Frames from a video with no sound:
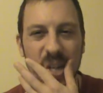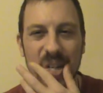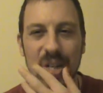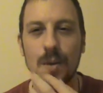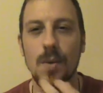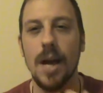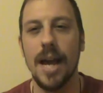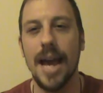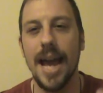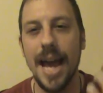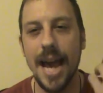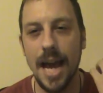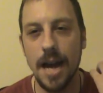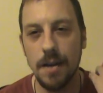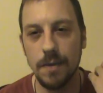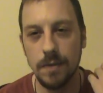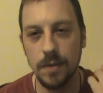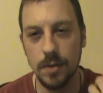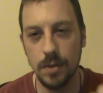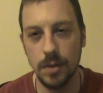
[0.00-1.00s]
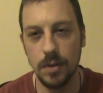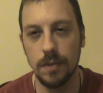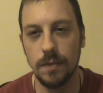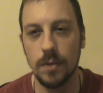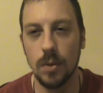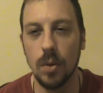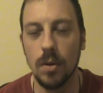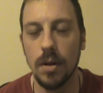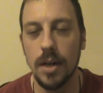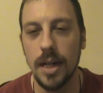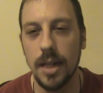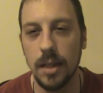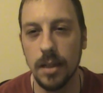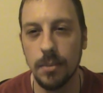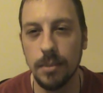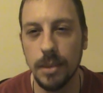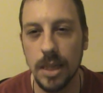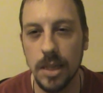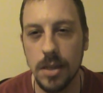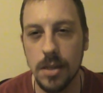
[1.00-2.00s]
you have the four
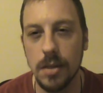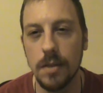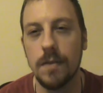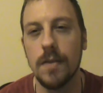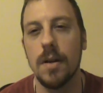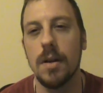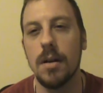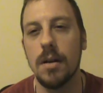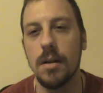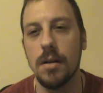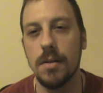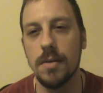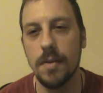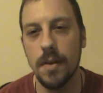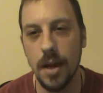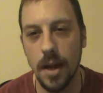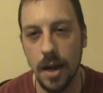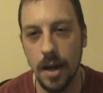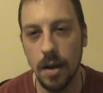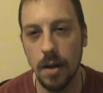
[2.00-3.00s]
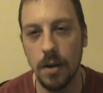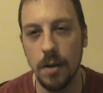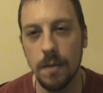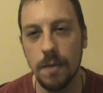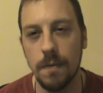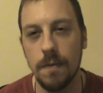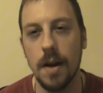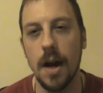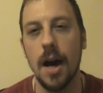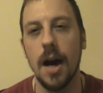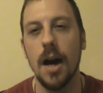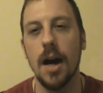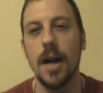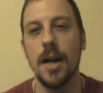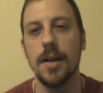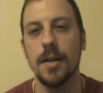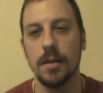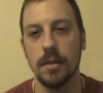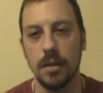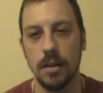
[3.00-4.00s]
elements of earth, air,
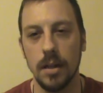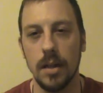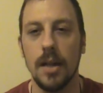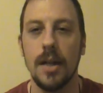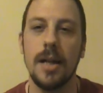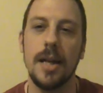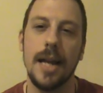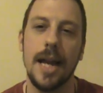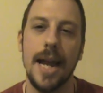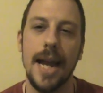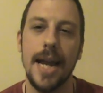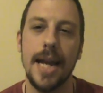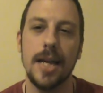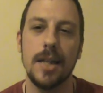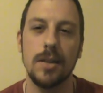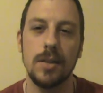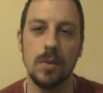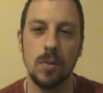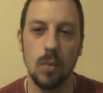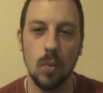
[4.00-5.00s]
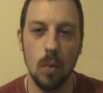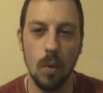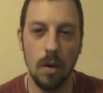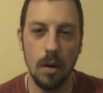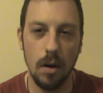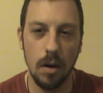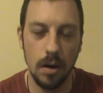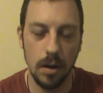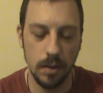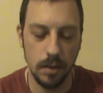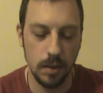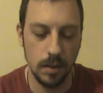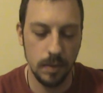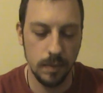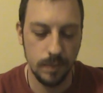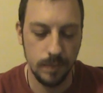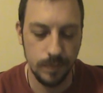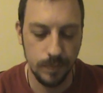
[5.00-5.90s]
fire, and water.